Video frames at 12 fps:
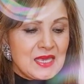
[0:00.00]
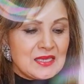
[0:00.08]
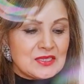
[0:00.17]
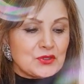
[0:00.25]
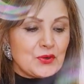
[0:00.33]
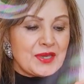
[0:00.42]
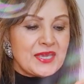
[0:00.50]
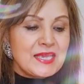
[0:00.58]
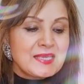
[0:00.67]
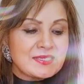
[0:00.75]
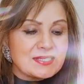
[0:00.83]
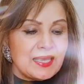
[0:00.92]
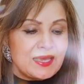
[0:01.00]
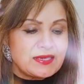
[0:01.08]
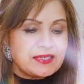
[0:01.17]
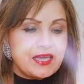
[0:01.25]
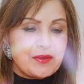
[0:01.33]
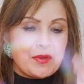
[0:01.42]
So he
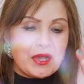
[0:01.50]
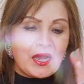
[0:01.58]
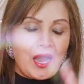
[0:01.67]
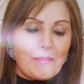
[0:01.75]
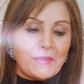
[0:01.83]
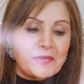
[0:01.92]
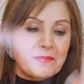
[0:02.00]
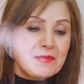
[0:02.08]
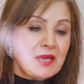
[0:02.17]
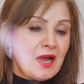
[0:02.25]
said, coming